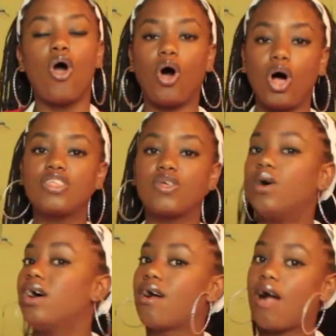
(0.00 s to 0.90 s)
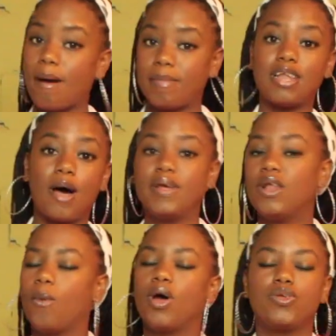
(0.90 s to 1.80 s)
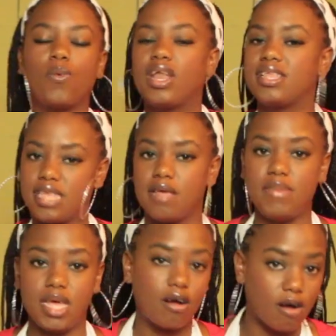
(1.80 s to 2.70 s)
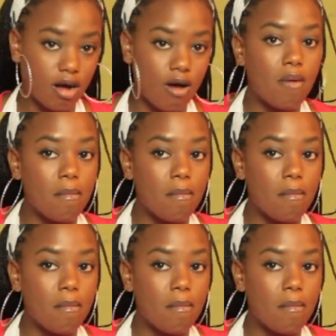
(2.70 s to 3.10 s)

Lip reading: Also, comment down below what you want to see me cook,